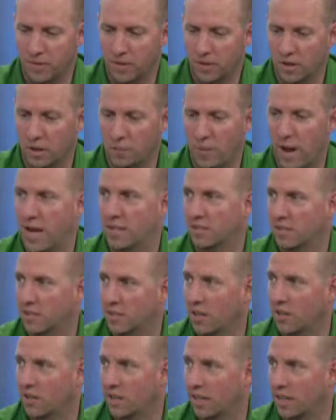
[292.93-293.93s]
the bass are
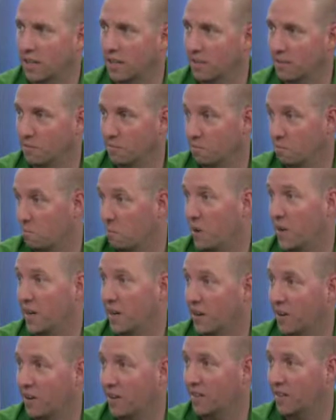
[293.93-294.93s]
starting to get
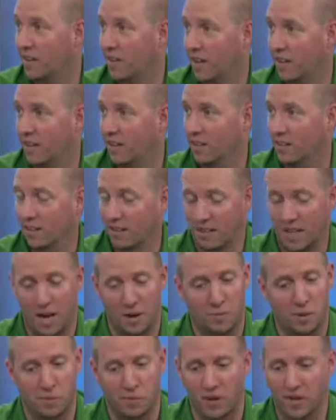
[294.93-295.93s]
bigger, and a lot
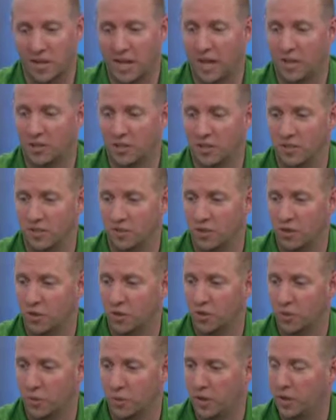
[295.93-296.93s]
of people are catching
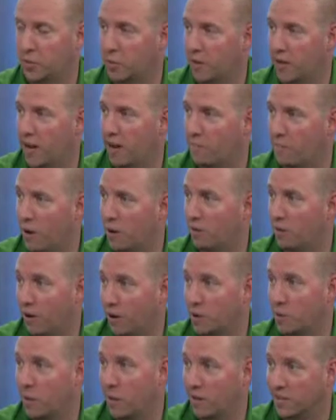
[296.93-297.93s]
3.5 pound
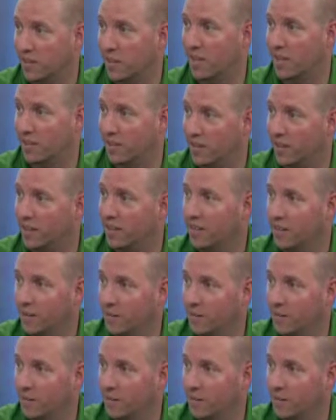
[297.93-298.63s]
largemouths out of there.